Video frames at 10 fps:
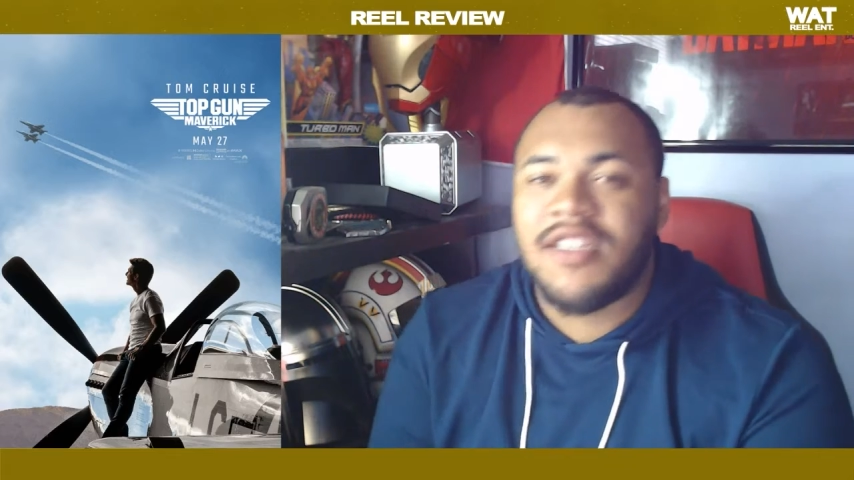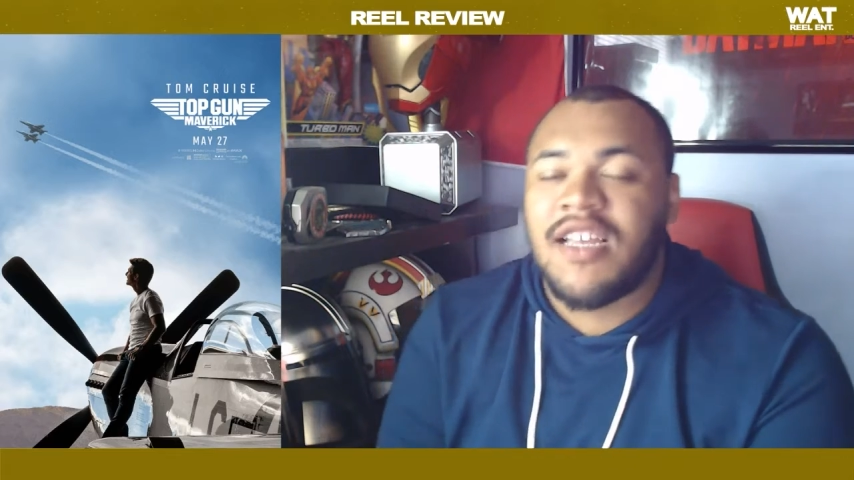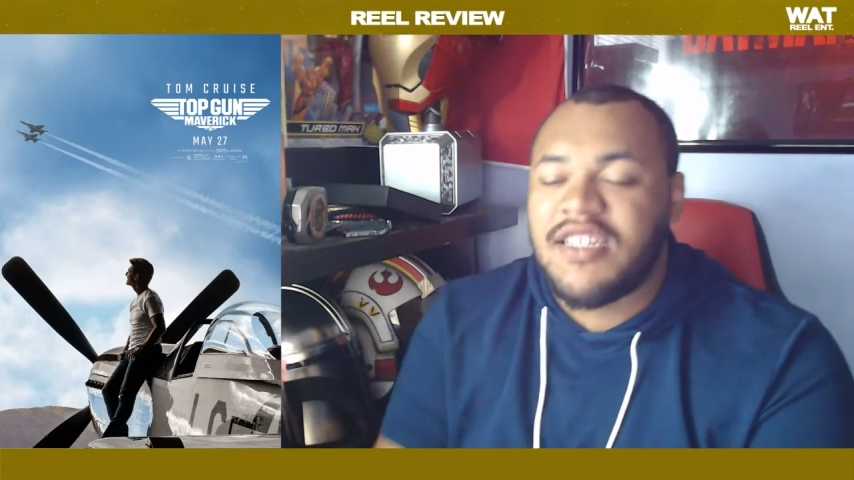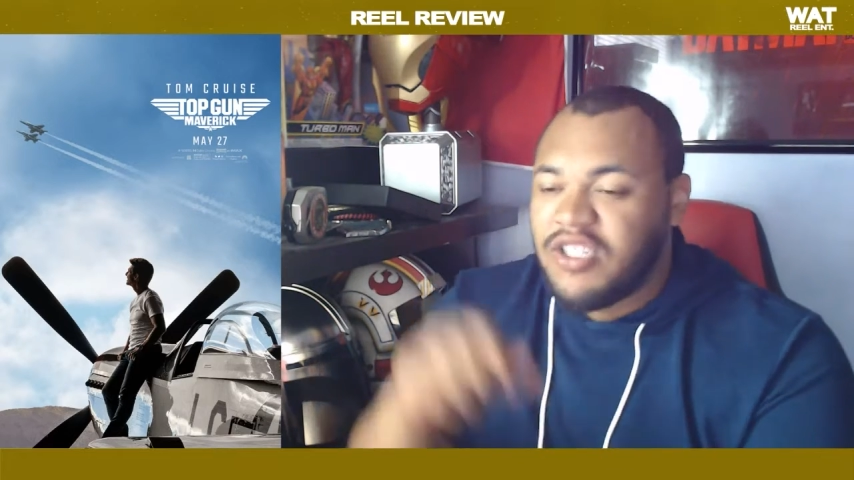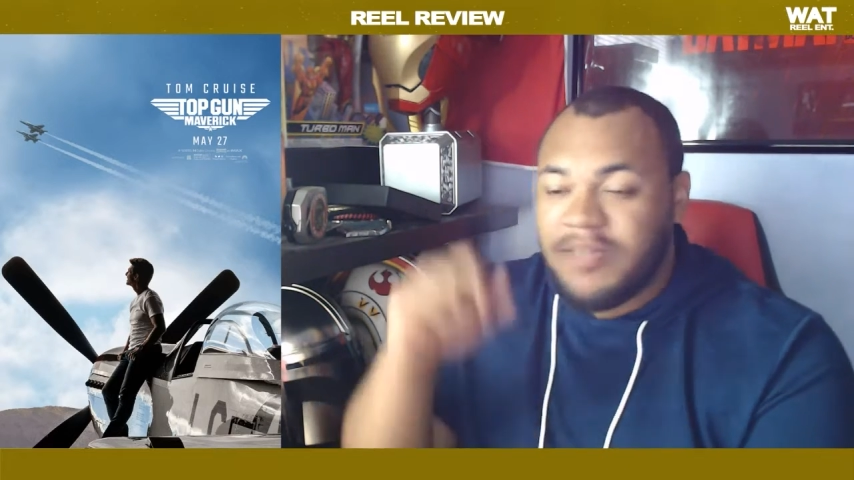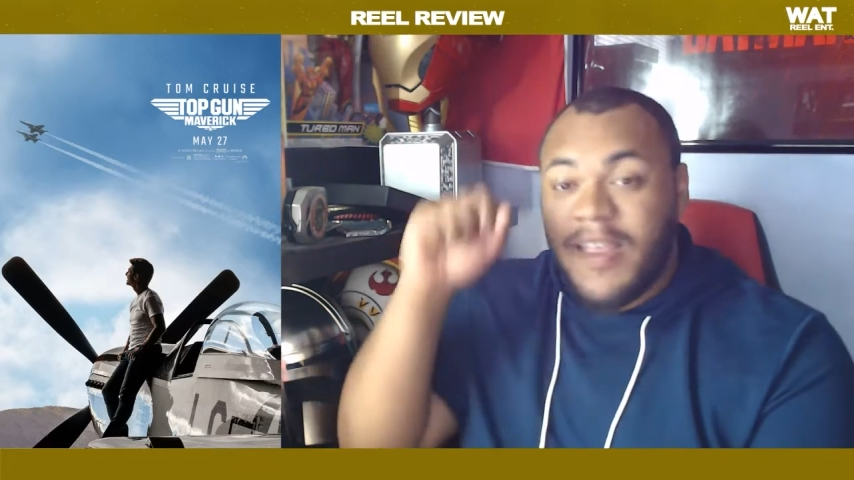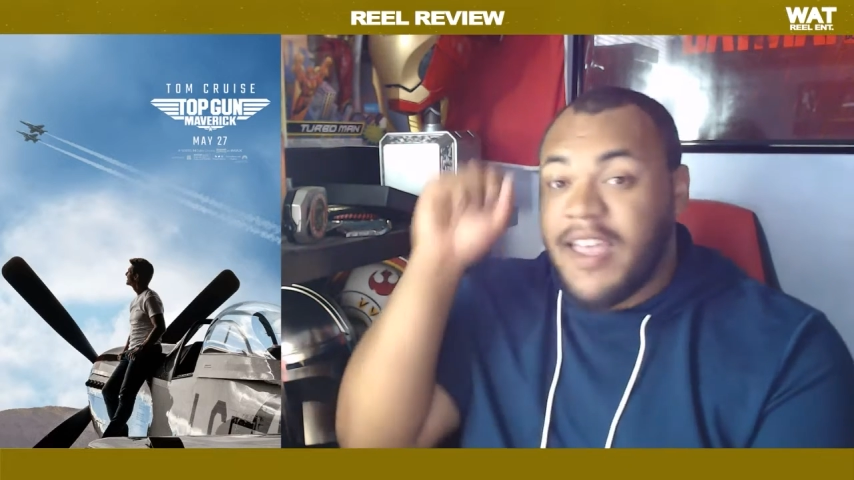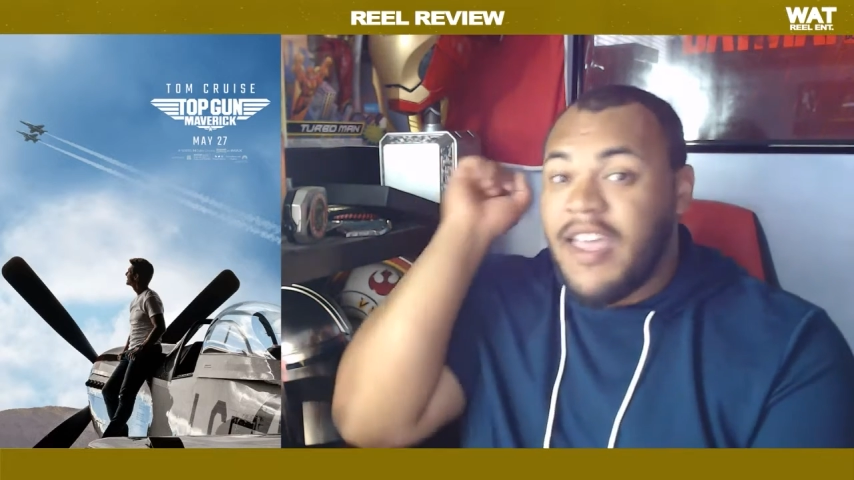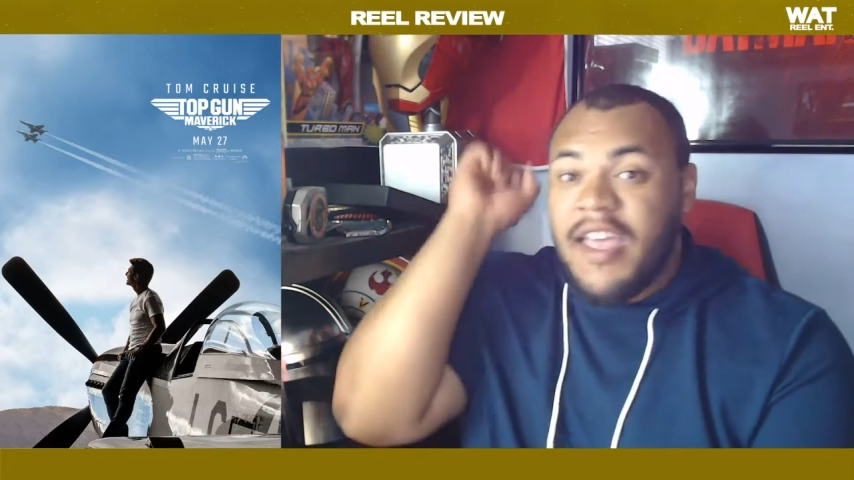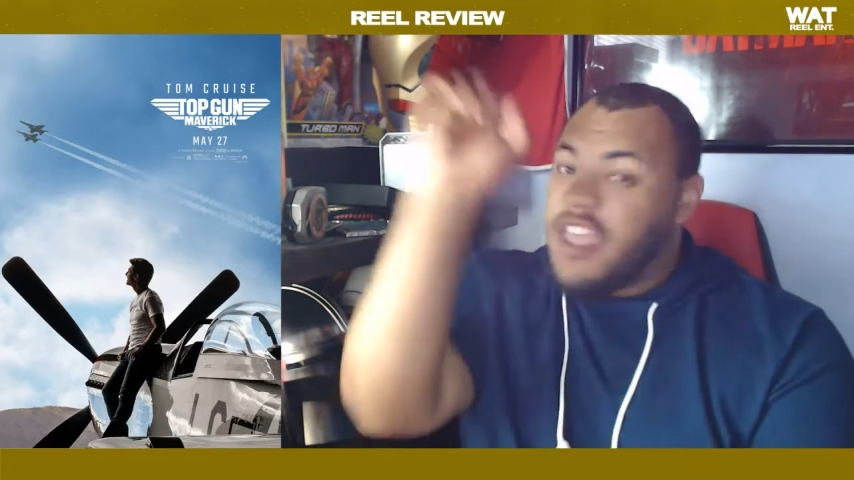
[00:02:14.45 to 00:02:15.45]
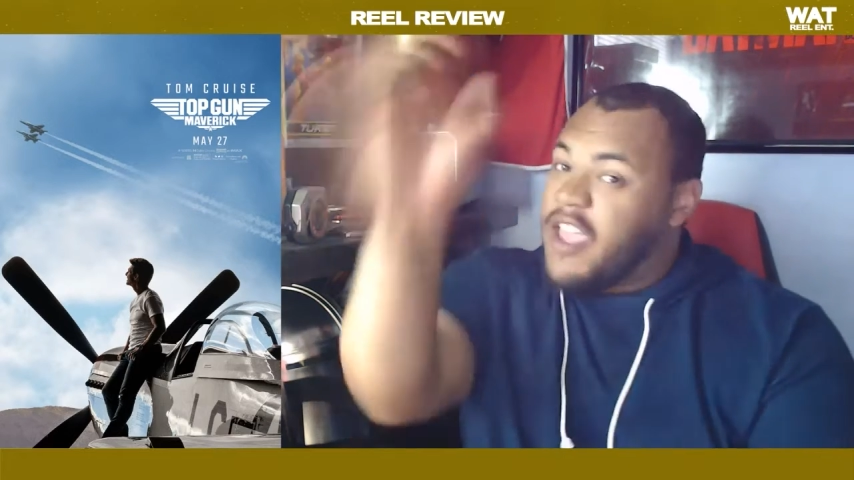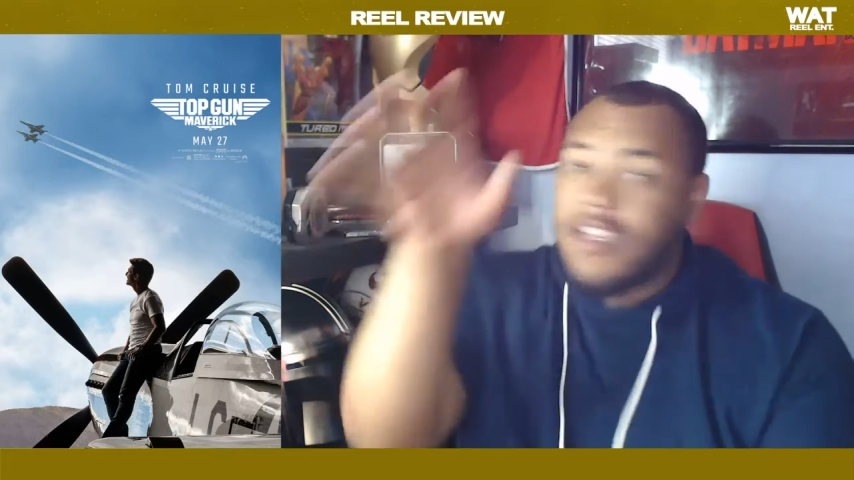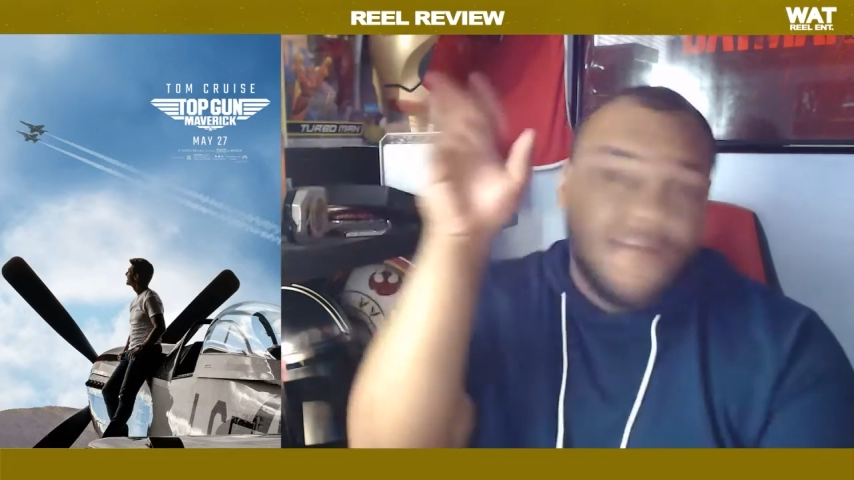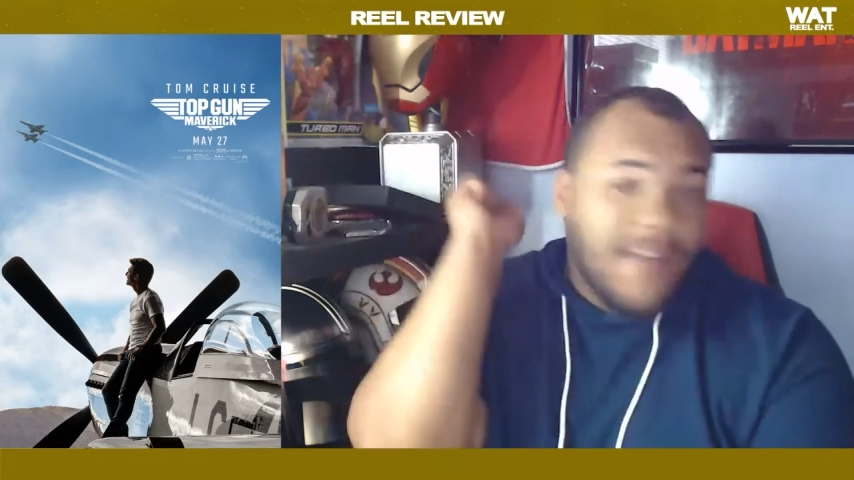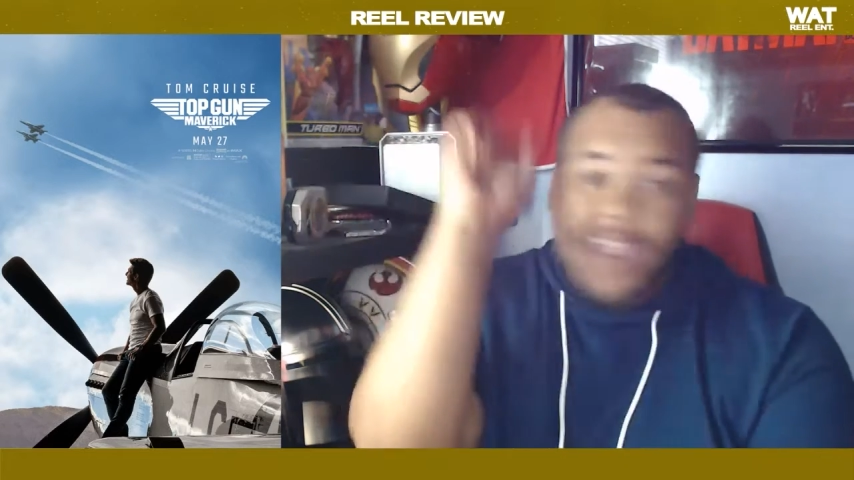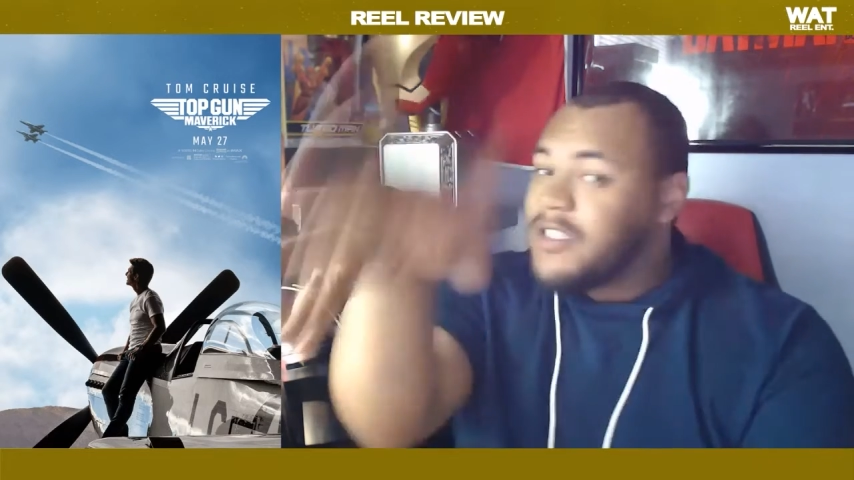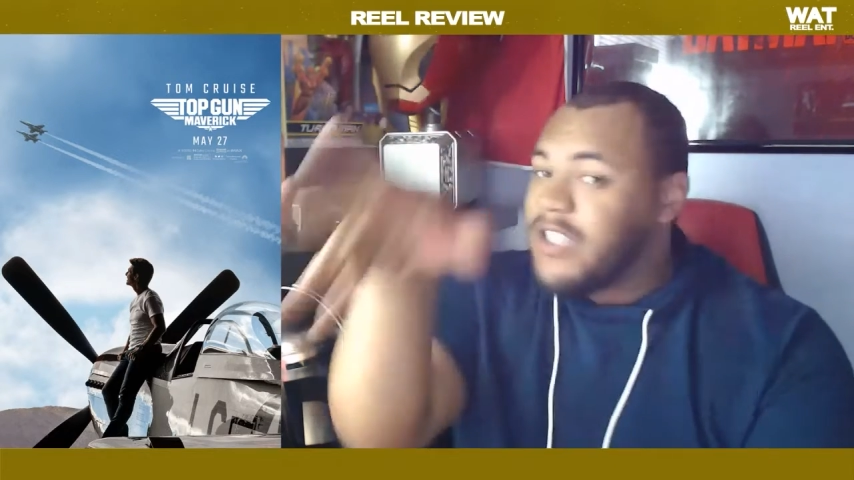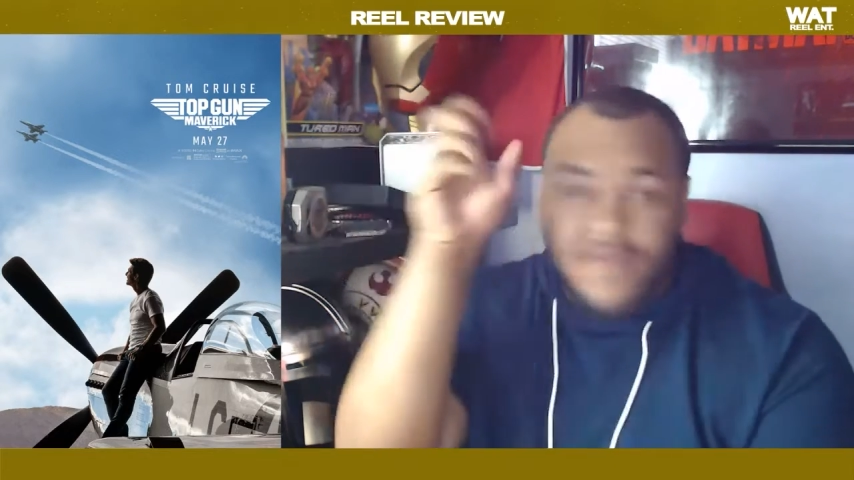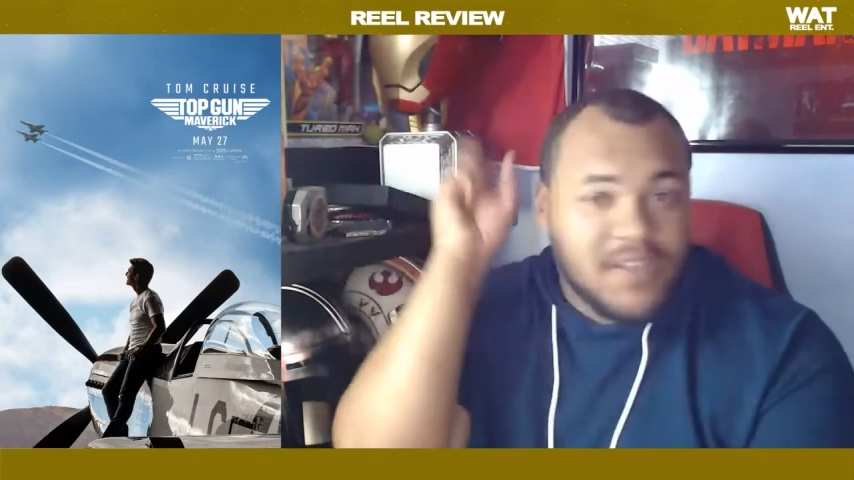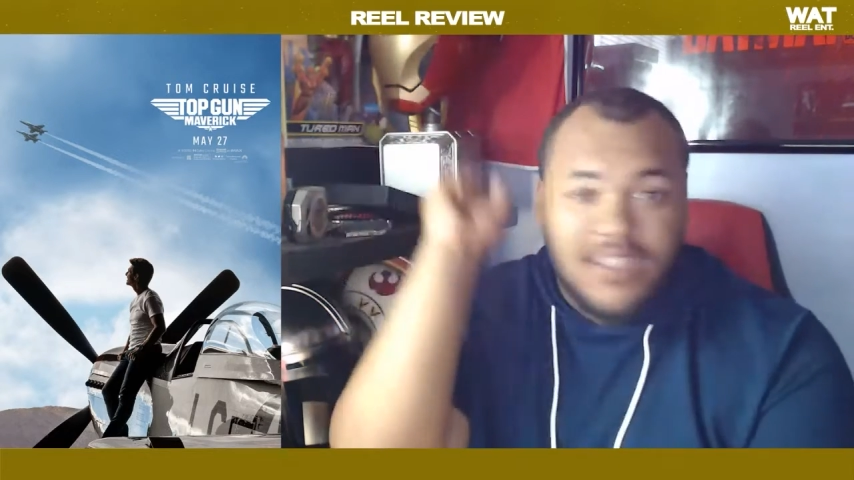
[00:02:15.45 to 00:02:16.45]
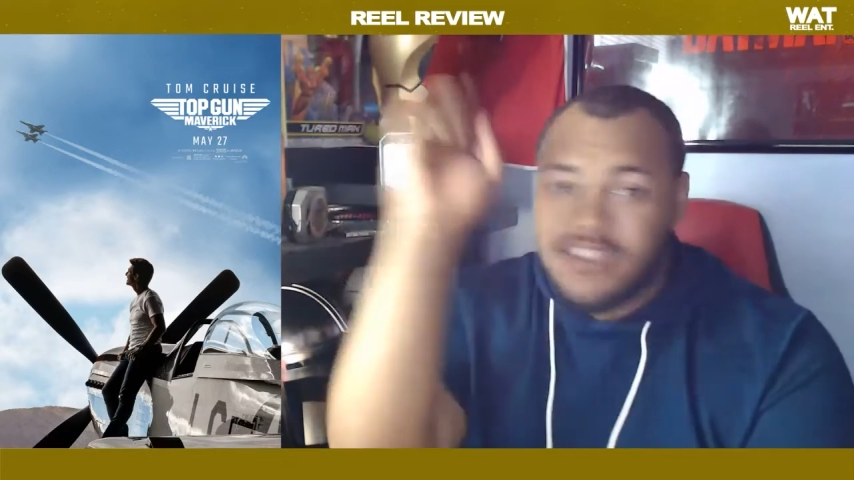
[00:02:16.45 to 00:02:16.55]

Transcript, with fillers: It doesn't just be like, here's fan service,